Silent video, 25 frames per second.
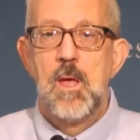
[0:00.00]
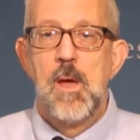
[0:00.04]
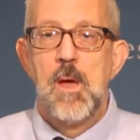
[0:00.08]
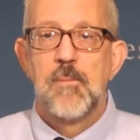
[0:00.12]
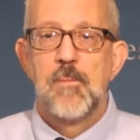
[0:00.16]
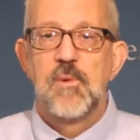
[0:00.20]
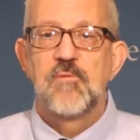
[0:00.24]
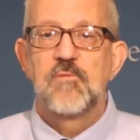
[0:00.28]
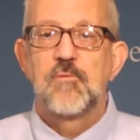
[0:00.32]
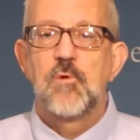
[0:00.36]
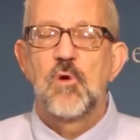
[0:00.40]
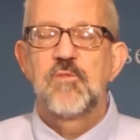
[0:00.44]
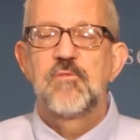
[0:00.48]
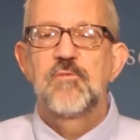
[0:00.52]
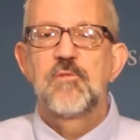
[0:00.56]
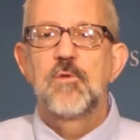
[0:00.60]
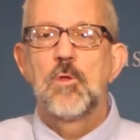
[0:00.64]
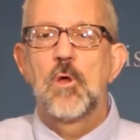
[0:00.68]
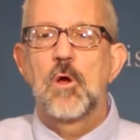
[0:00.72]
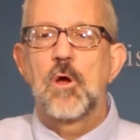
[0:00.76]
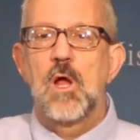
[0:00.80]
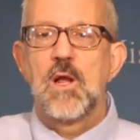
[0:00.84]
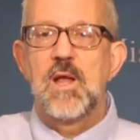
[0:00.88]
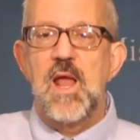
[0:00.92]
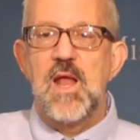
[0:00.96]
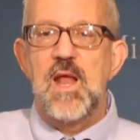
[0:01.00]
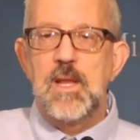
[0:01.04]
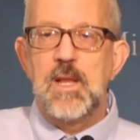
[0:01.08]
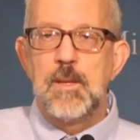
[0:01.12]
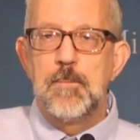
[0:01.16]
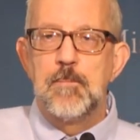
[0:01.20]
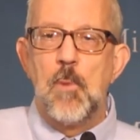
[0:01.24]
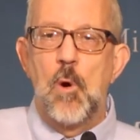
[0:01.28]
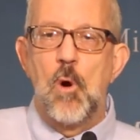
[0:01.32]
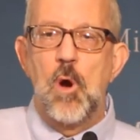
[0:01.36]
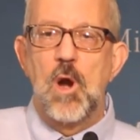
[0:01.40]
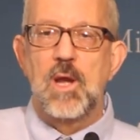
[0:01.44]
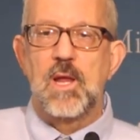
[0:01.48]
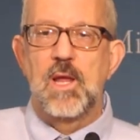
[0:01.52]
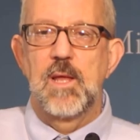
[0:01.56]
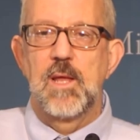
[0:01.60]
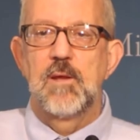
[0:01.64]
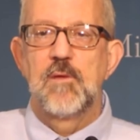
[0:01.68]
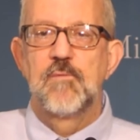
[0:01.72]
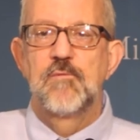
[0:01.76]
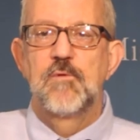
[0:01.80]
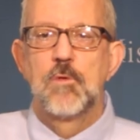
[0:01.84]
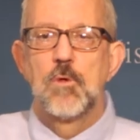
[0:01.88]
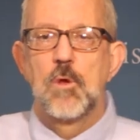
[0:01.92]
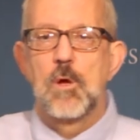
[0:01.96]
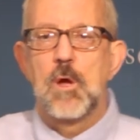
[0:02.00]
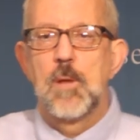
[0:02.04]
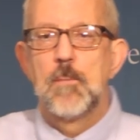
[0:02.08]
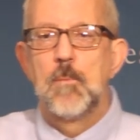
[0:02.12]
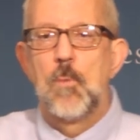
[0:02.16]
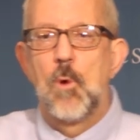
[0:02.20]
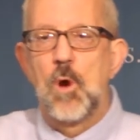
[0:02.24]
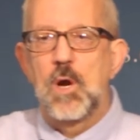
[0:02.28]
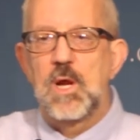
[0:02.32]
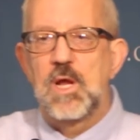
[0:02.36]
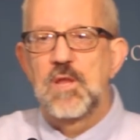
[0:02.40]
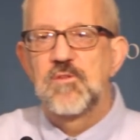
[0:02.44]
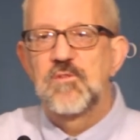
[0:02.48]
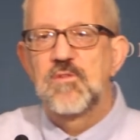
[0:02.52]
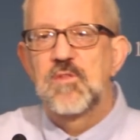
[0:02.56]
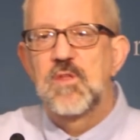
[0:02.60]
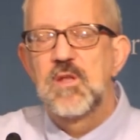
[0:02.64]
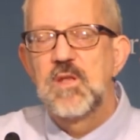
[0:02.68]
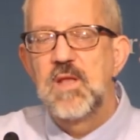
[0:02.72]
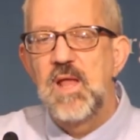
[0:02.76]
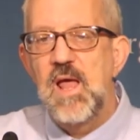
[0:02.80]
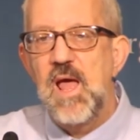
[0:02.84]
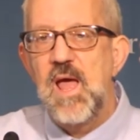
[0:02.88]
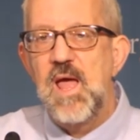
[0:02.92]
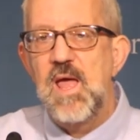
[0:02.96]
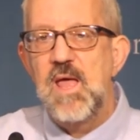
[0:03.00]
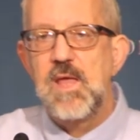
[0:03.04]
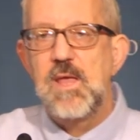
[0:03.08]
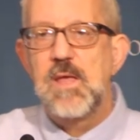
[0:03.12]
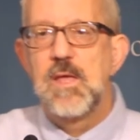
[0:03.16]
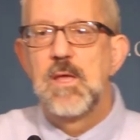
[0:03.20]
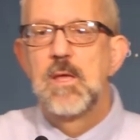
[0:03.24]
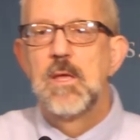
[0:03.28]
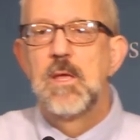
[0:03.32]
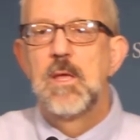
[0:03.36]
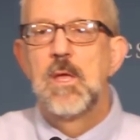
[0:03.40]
But of course, if you look on any market, if you look on markets today,